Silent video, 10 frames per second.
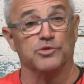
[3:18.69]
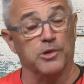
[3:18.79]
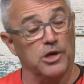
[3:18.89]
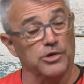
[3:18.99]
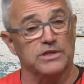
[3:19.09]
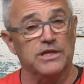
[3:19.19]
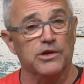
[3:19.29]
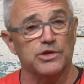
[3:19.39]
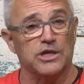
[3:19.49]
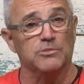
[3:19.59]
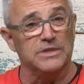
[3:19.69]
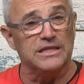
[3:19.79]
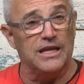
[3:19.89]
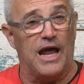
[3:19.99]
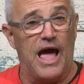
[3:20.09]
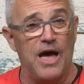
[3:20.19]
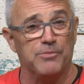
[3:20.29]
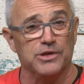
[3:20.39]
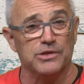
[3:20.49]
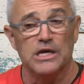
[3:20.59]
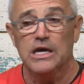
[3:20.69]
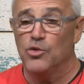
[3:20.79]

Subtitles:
because there's something that happens